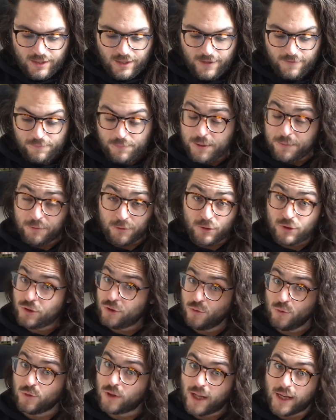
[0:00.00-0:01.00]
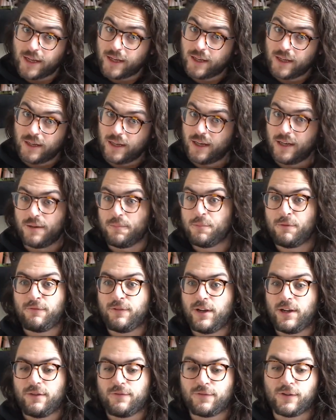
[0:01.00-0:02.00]
if people do like it, I could
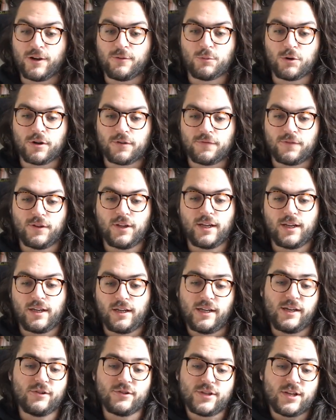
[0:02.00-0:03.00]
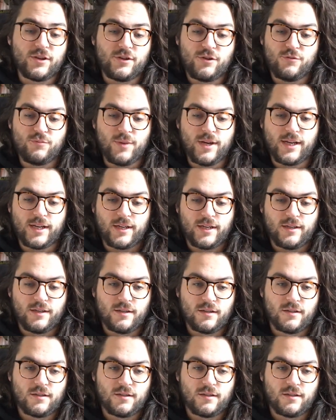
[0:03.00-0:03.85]
provide a framework for like, here's how you make